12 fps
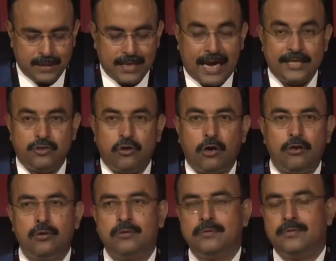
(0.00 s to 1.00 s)
As you all
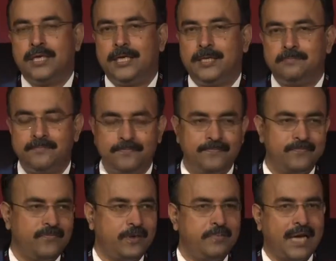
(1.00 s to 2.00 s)
know,
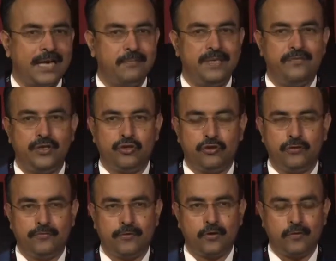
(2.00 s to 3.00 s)
I've been with you
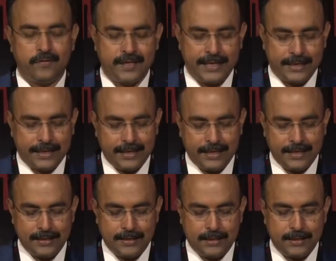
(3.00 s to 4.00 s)
for over a decade,
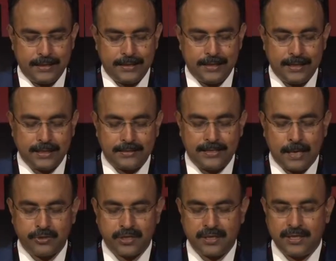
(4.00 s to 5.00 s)
and retail
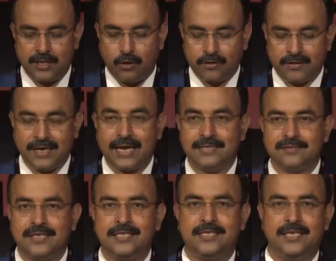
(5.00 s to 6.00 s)
consumption and organized
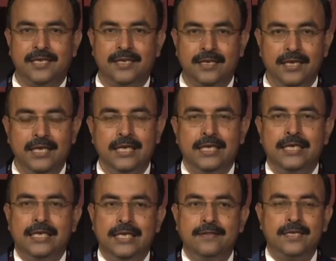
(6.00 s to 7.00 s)
retail
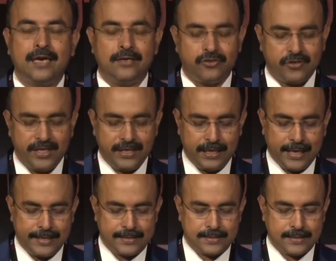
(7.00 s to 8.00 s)
in the country
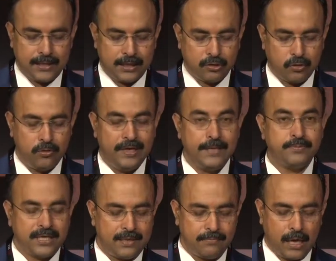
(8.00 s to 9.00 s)
has grown leaps
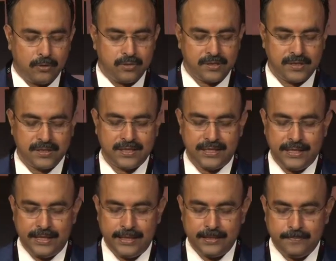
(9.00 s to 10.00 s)
and bounds in India.